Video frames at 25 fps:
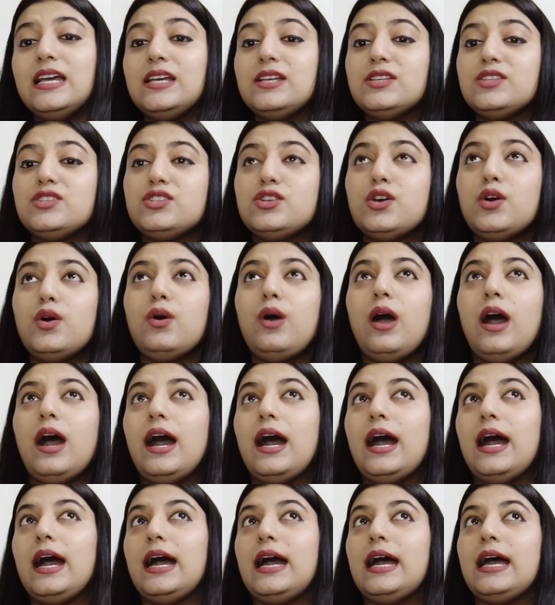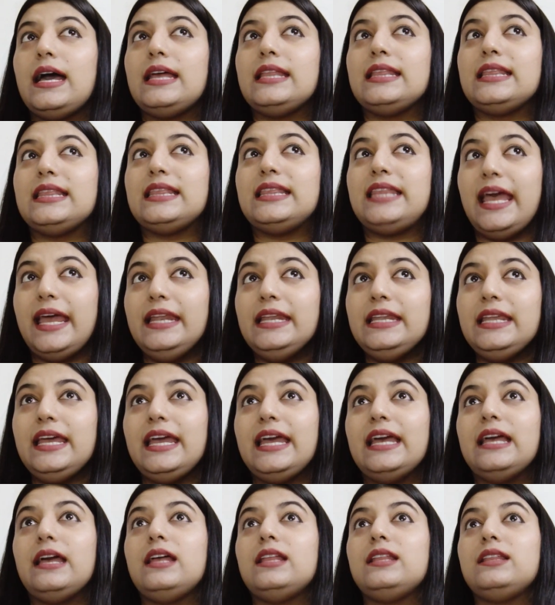So
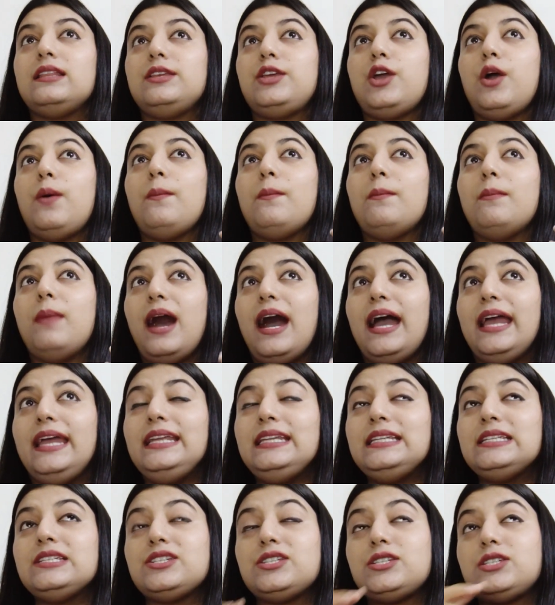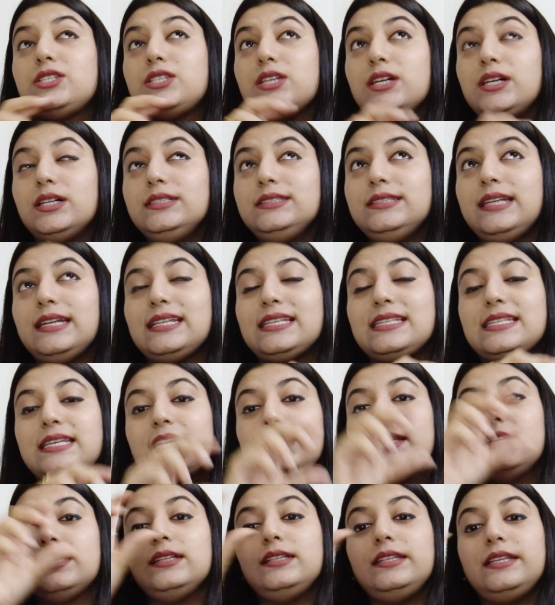then your mind turns that
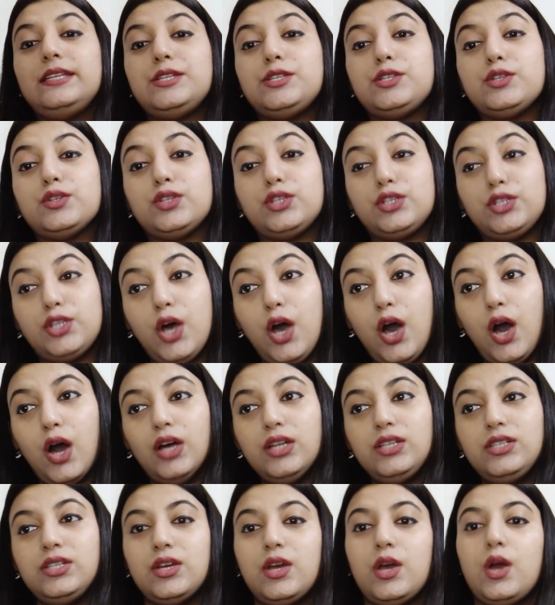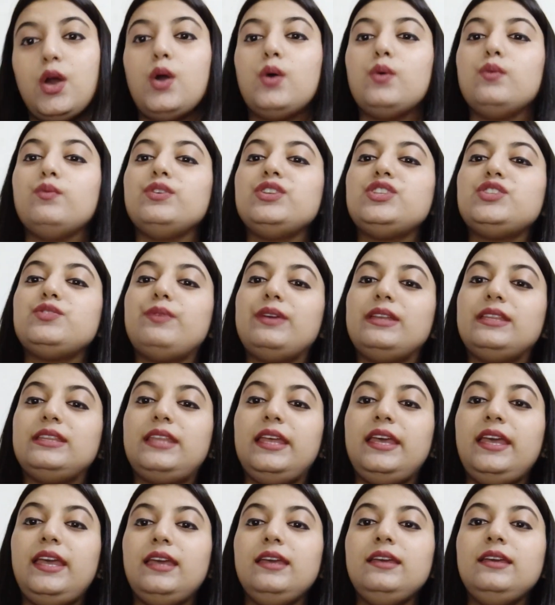signal into thought, which we
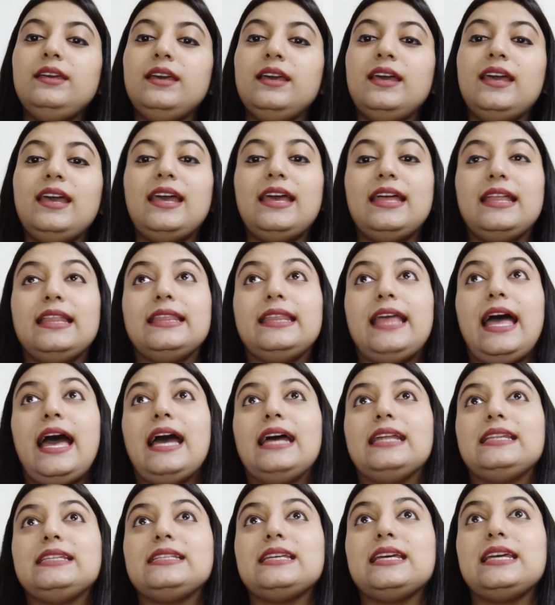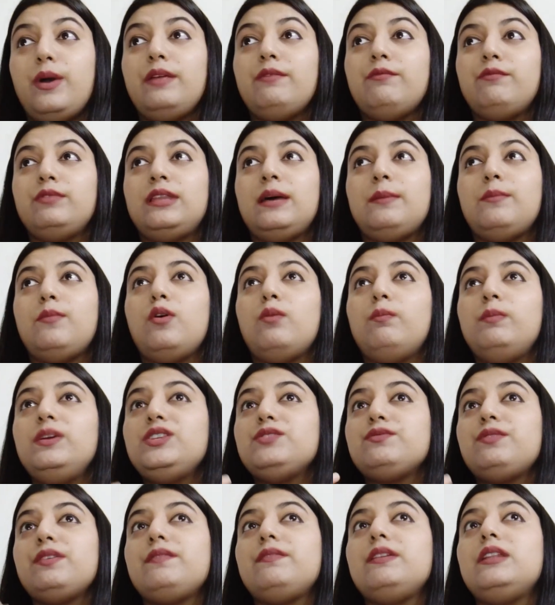think that when the
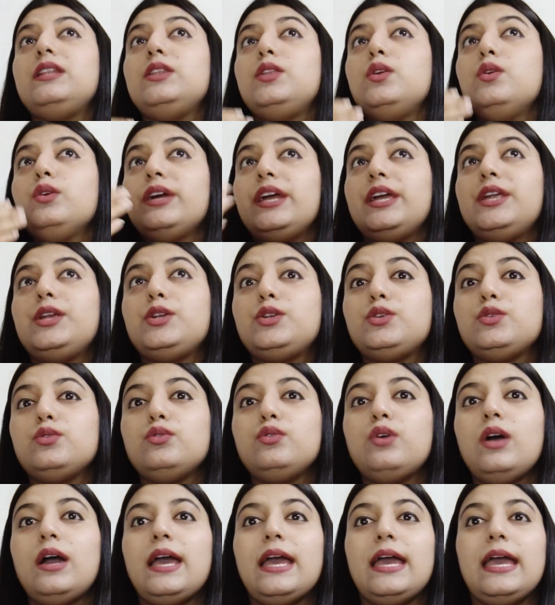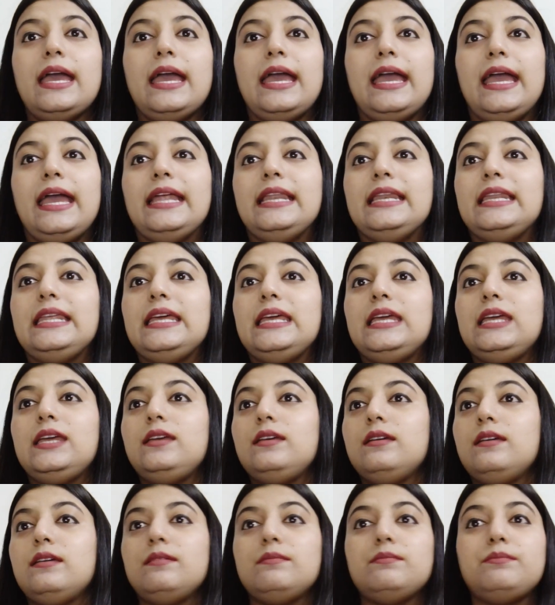moment we will look into
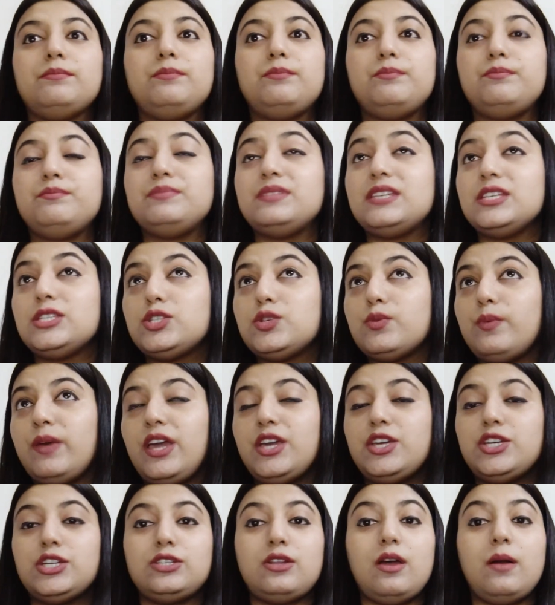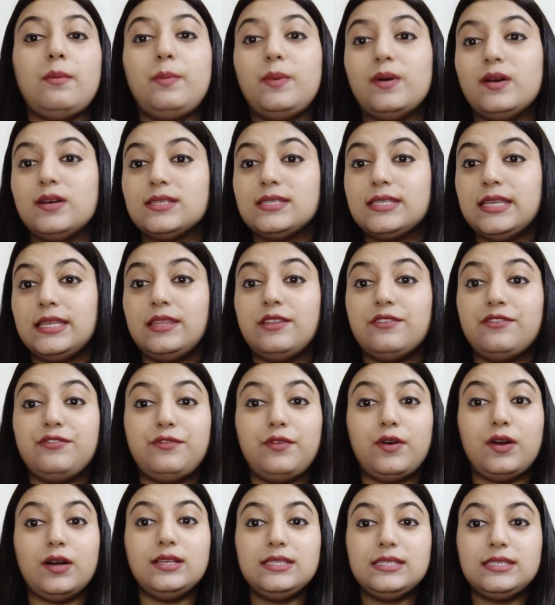any situation or person, the
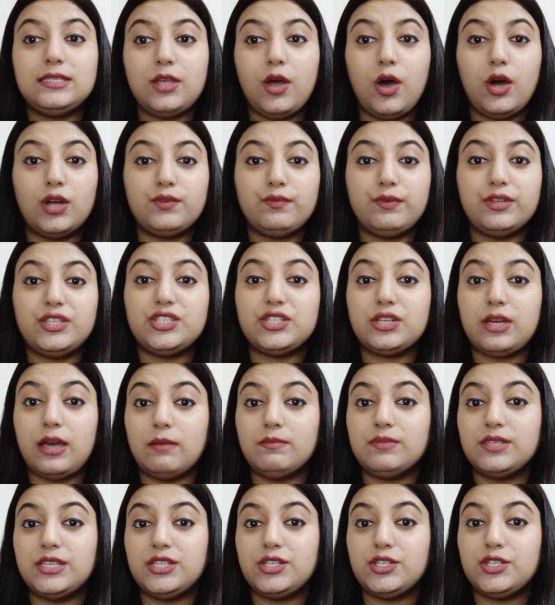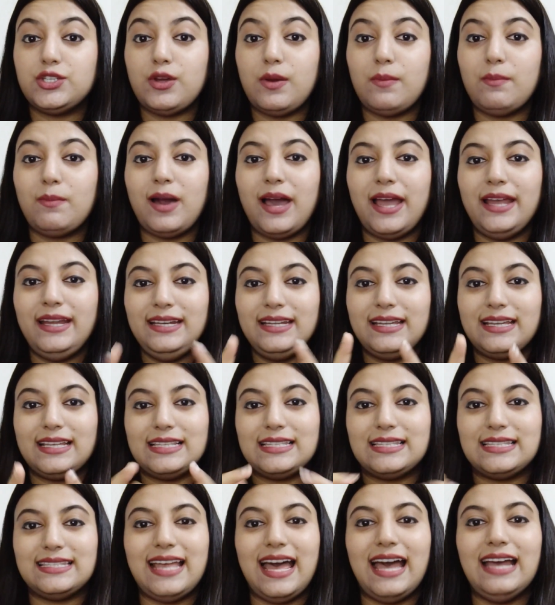first thought which comes into your mind
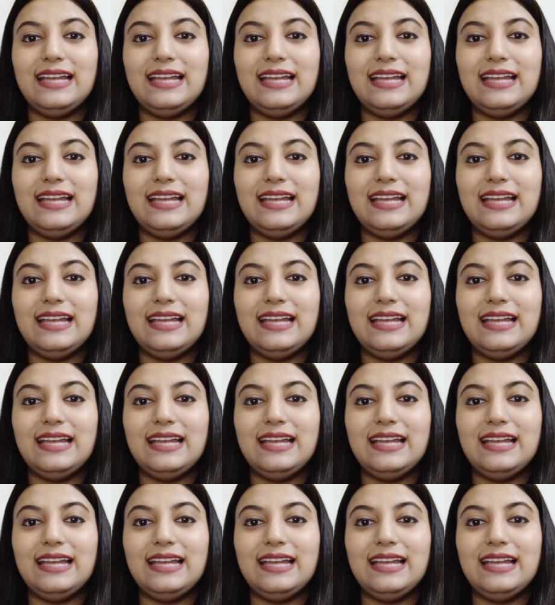is